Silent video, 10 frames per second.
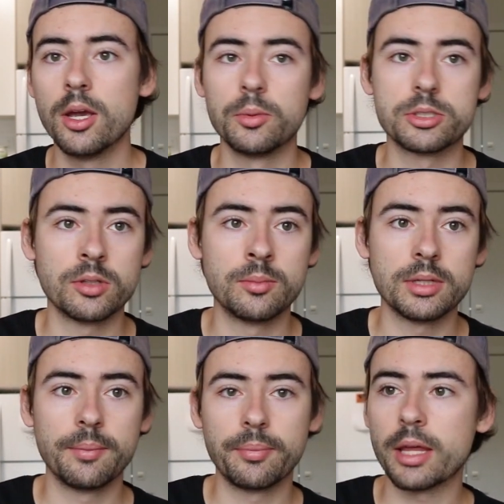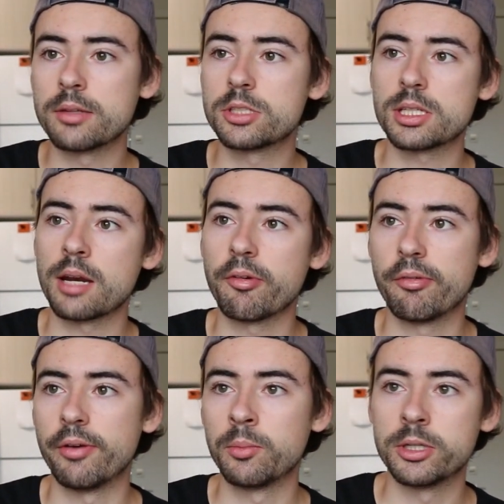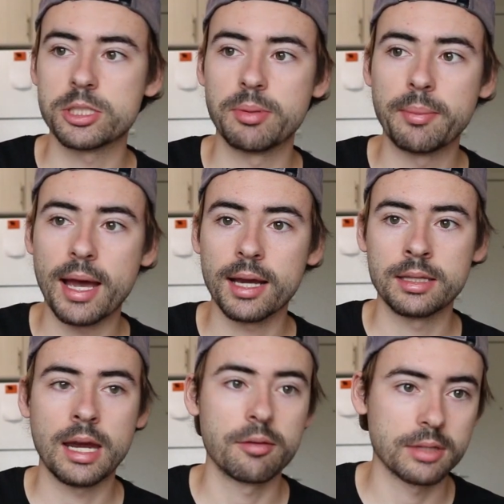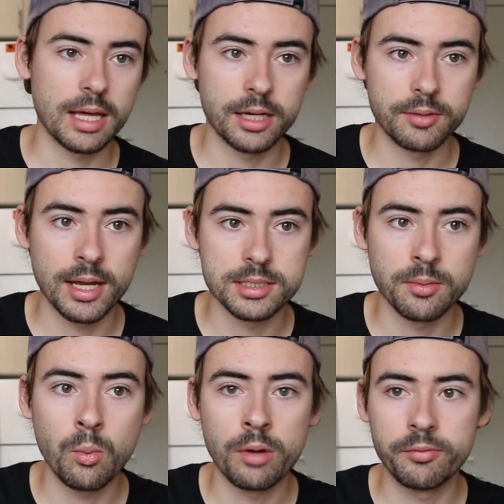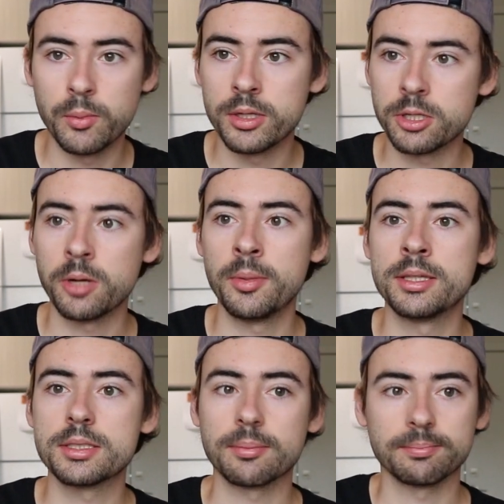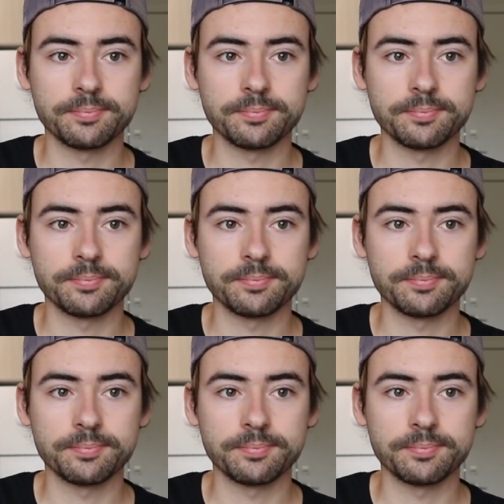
We streamed it, but that was just kind of a fun one just to be back. And then after that, I ran some 1v1 tournaments